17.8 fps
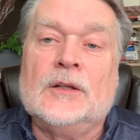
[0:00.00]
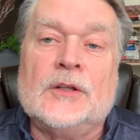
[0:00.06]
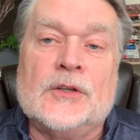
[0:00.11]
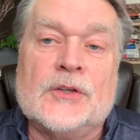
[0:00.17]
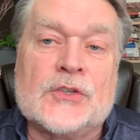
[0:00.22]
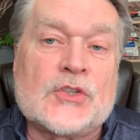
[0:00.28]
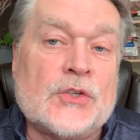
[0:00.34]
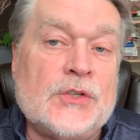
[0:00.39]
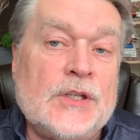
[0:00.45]

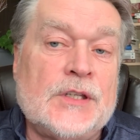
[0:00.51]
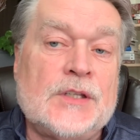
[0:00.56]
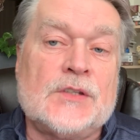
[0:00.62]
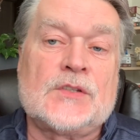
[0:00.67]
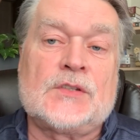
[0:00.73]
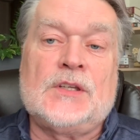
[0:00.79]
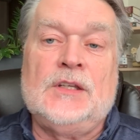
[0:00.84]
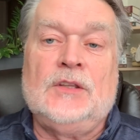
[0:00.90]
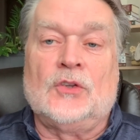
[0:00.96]
So you can
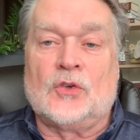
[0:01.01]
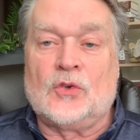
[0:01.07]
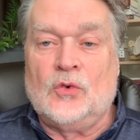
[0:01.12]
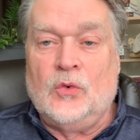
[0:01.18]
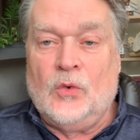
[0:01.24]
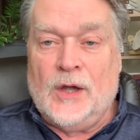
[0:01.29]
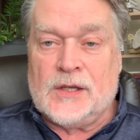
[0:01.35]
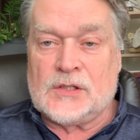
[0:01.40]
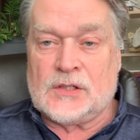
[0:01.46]
see the
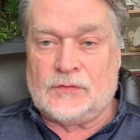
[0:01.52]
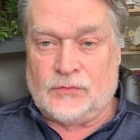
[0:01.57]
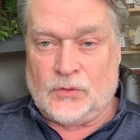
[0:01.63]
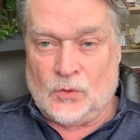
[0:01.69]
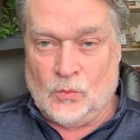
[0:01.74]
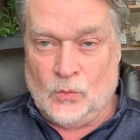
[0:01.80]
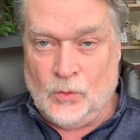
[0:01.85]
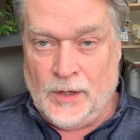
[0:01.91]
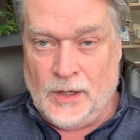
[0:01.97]
quest
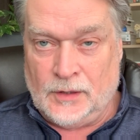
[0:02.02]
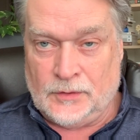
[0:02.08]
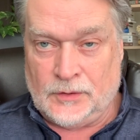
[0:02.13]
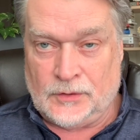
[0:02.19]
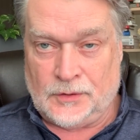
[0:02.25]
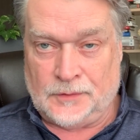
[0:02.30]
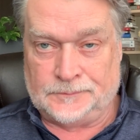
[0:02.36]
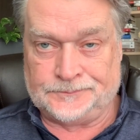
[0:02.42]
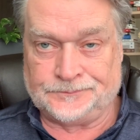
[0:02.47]
for wealth